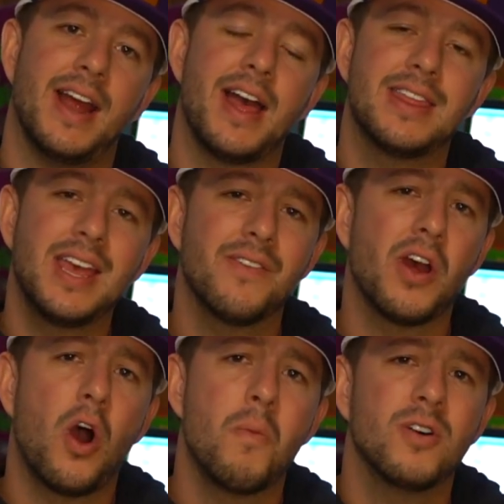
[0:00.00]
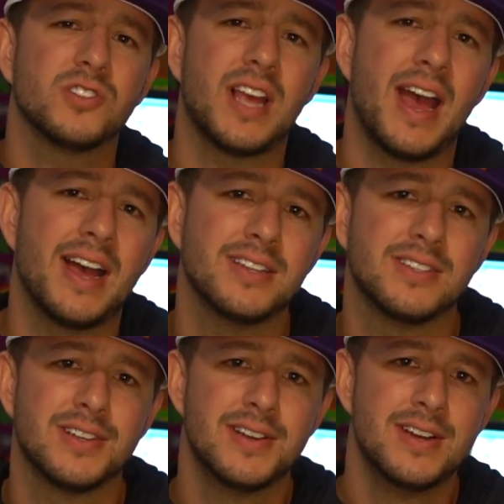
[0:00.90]
I think of it almost
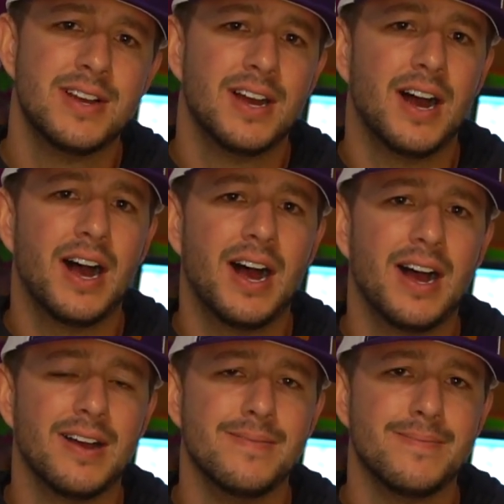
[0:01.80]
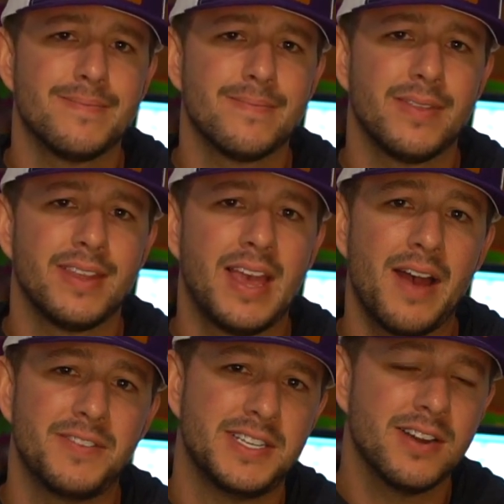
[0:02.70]
as
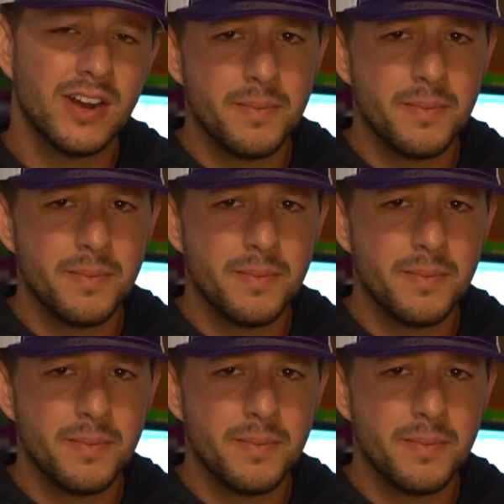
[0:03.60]
cafeteria